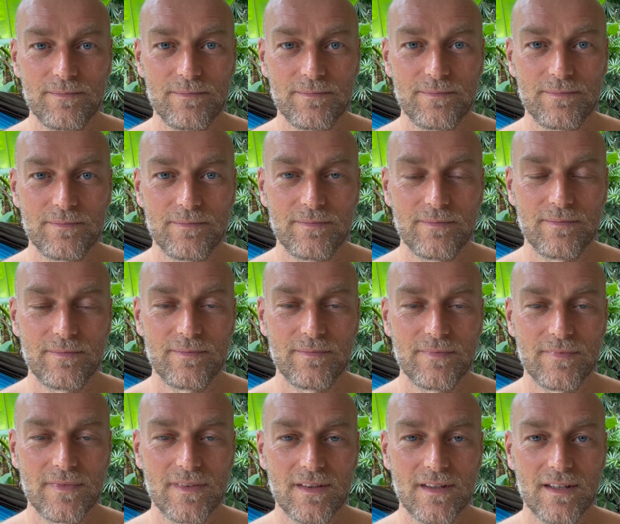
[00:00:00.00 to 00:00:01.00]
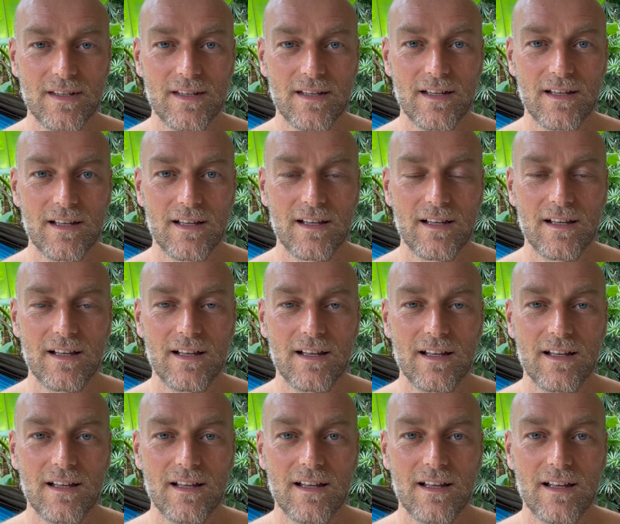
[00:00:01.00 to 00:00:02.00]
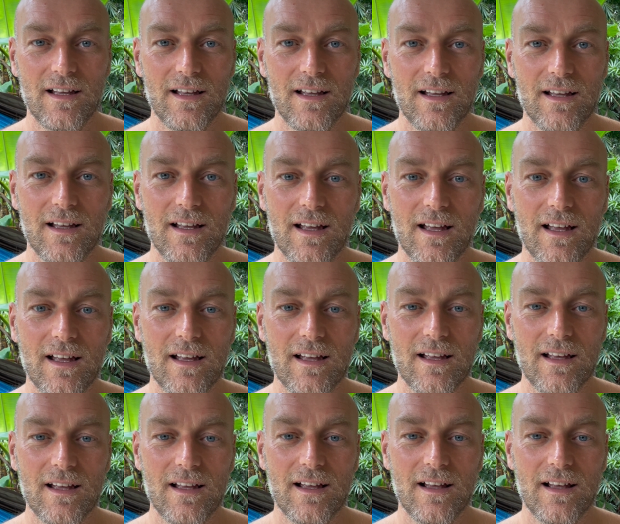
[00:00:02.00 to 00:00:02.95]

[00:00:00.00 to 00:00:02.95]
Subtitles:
(no one is talking)